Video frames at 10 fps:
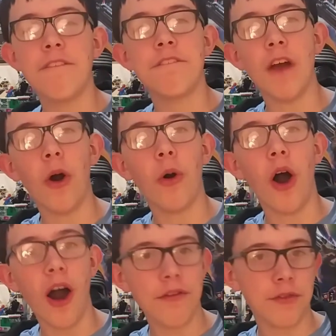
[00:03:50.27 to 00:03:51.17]

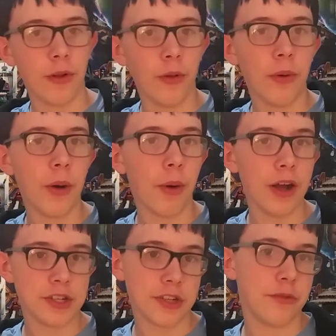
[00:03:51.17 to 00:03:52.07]
felt awful while
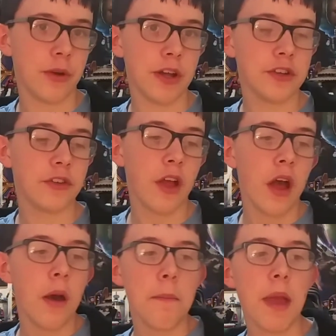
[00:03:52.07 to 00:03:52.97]
watching this movie. Just...
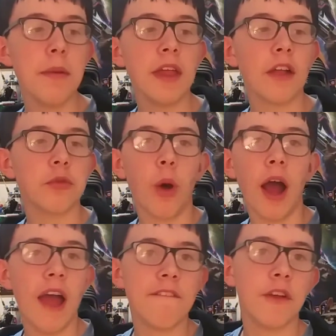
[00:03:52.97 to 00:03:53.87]
Maybe that's
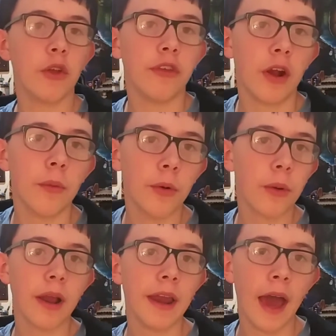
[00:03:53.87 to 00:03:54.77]
why I feel
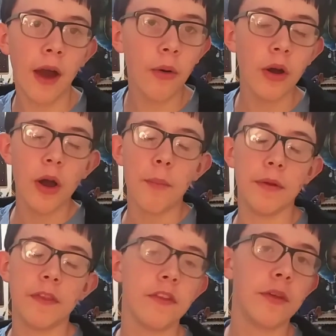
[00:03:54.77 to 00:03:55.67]
terrible right now.
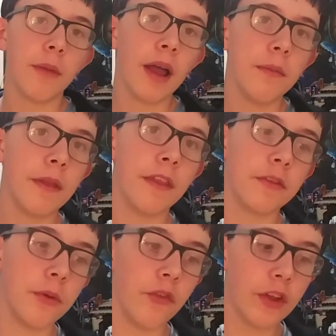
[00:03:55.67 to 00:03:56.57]
But this... It might have been
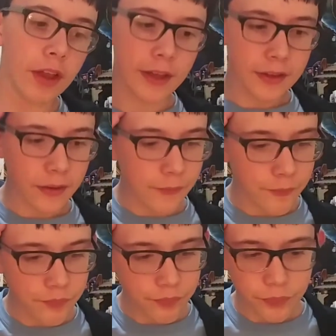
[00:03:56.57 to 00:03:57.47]
this movie, like...
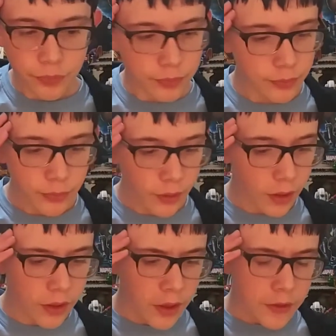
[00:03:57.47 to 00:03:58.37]

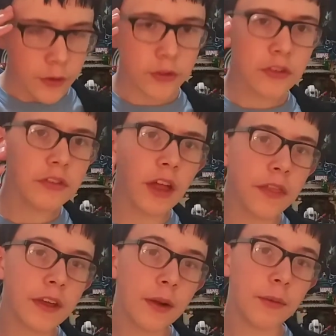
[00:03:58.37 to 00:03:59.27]
There's just
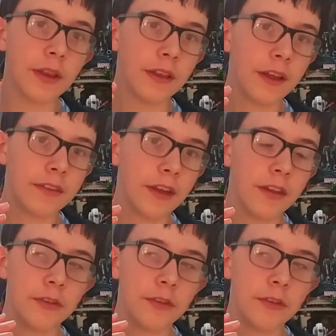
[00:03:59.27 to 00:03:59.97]
nothing I really liked out